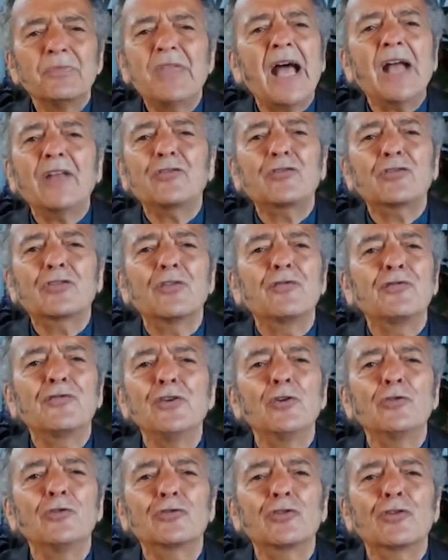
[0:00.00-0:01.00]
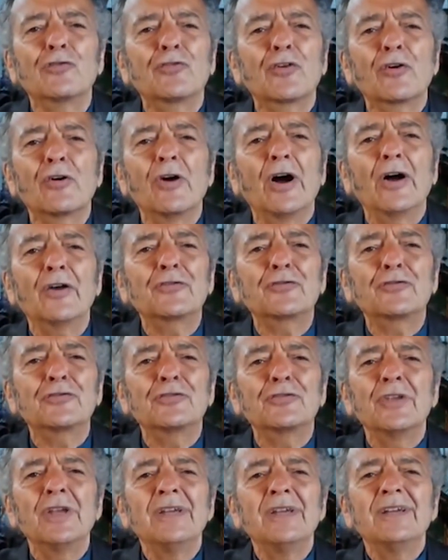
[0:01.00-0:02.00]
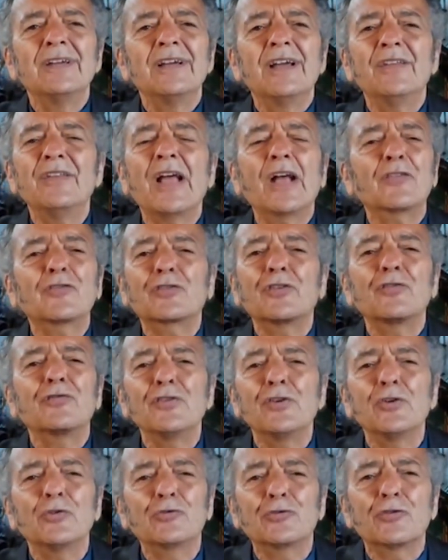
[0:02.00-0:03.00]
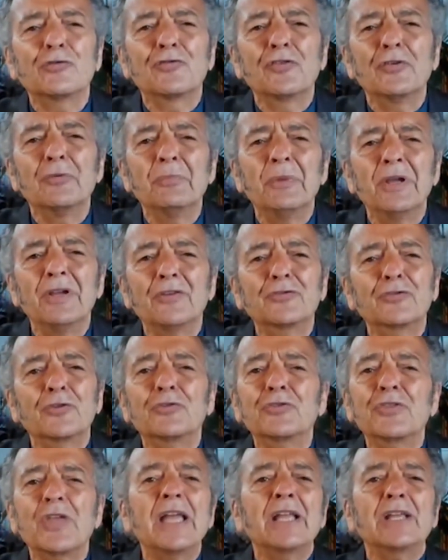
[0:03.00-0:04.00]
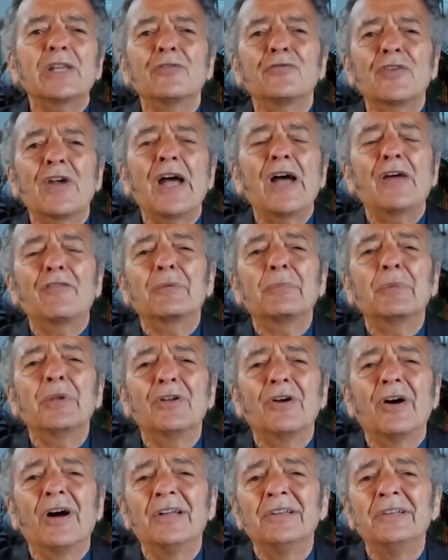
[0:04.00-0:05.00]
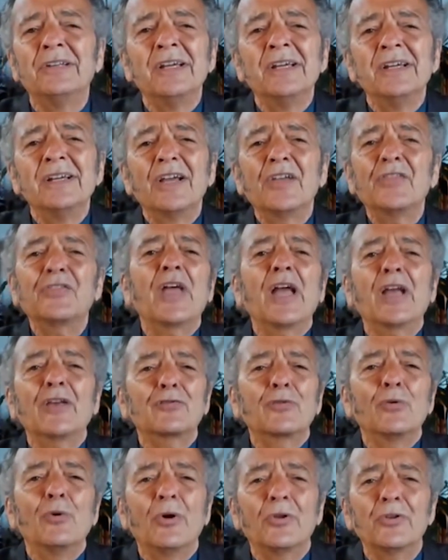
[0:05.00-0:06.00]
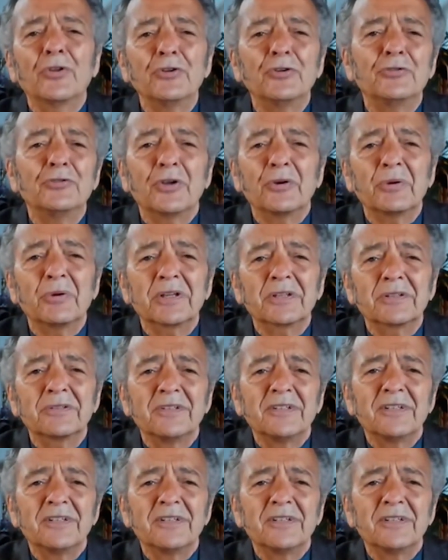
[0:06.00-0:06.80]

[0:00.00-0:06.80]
That's the future for us, and that's the future for me. So thank you for having me on, and thanks for all that you're doing.